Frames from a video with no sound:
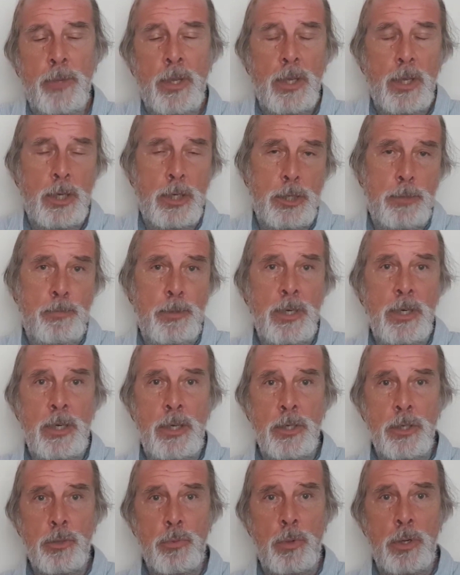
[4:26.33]

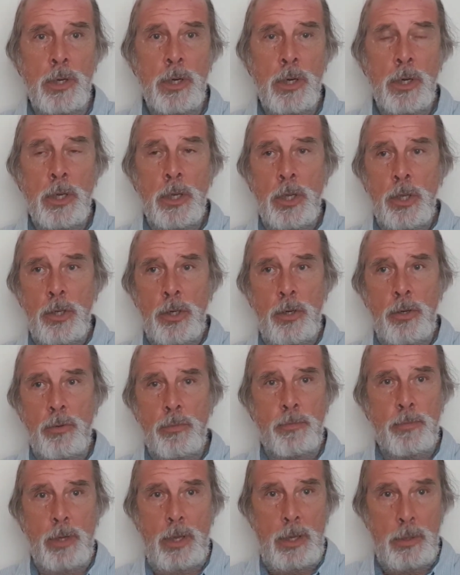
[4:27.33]
experience where,
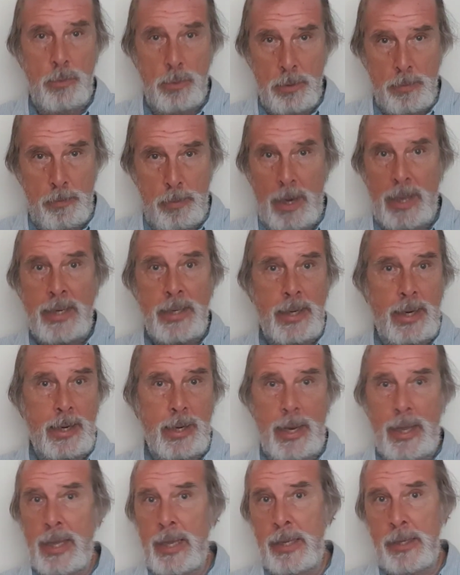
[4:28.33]
it was a blinding
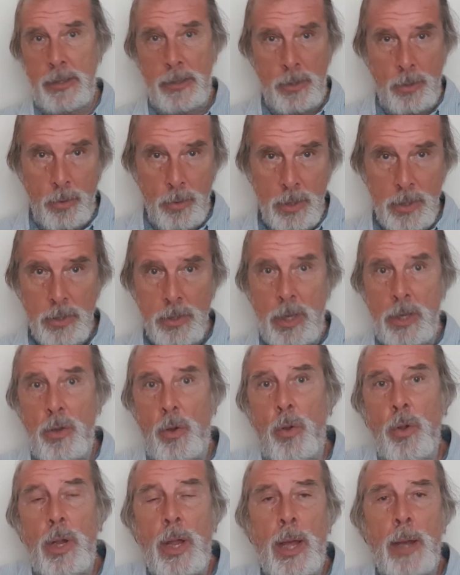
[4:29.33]
light, it
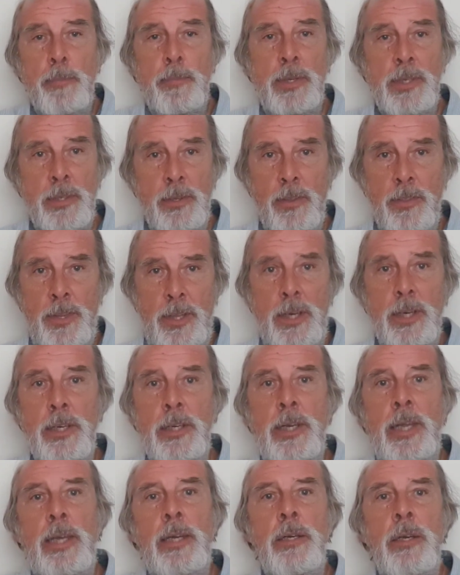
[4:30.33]
all happened there
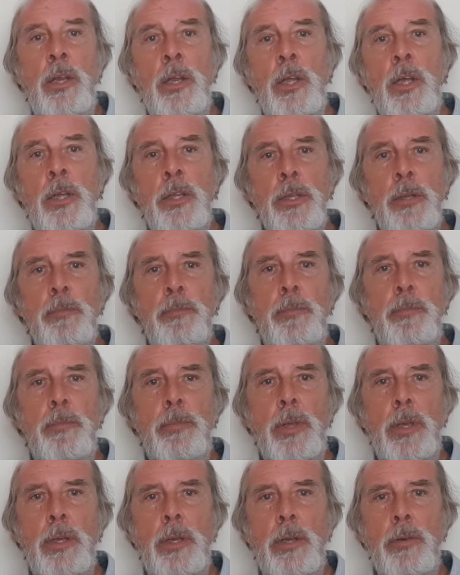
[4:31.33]
and then.
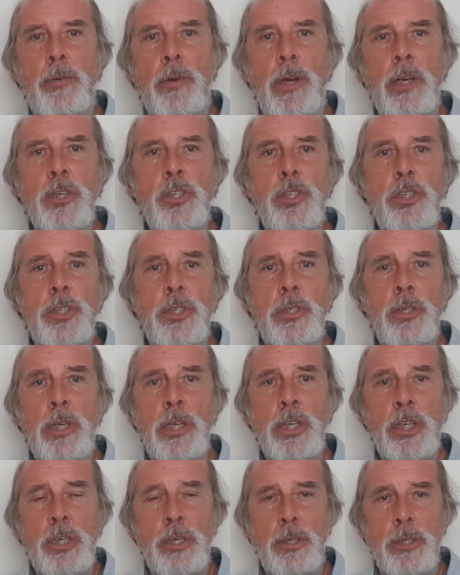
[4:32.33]
The religious
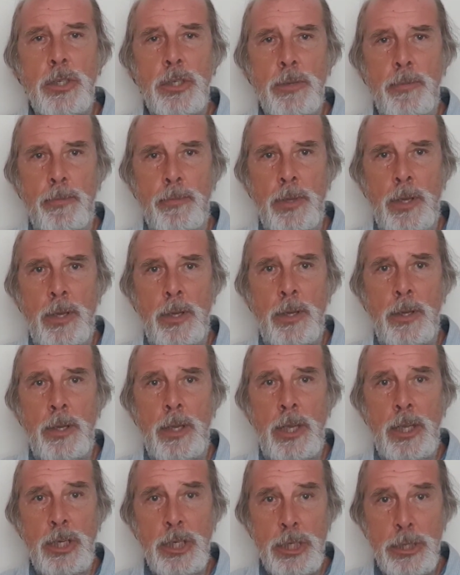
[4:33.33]

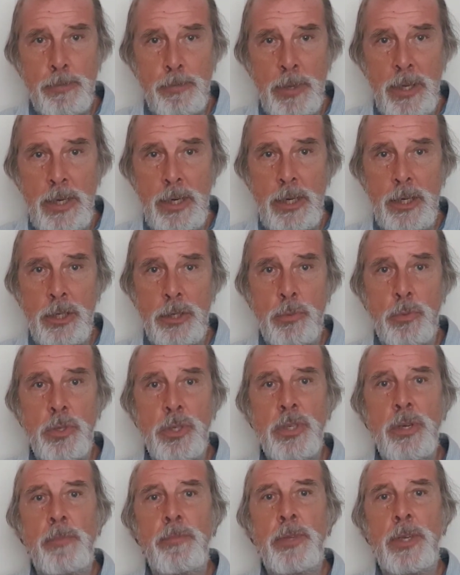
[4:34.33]
experience was
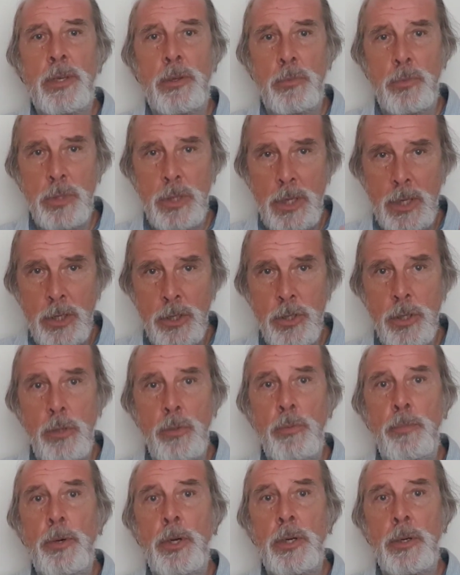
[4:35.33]
something, it was like a
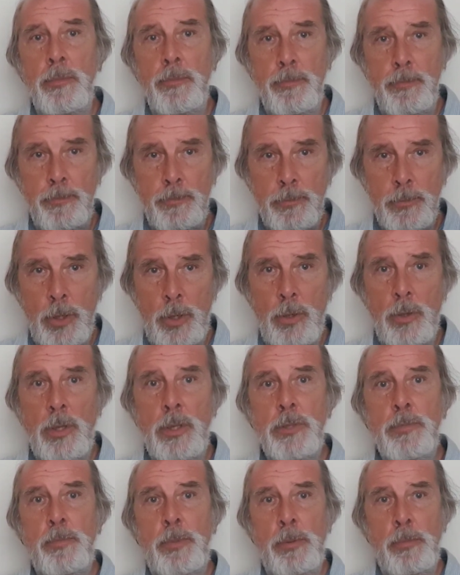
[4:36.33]
slow burn,
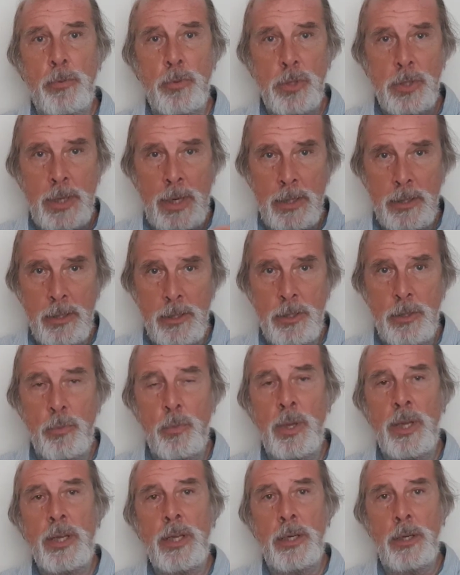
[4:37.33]
as people started to
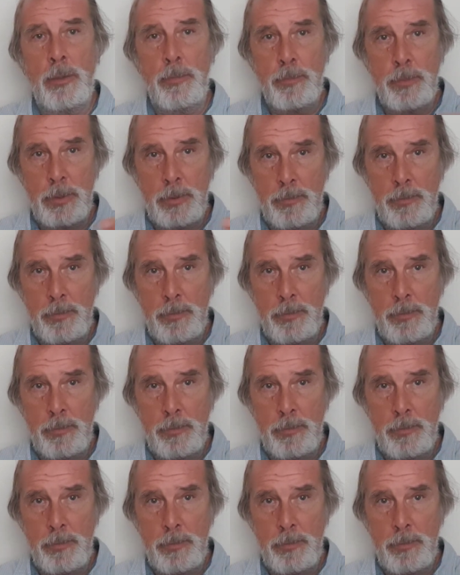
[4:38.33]
waken up.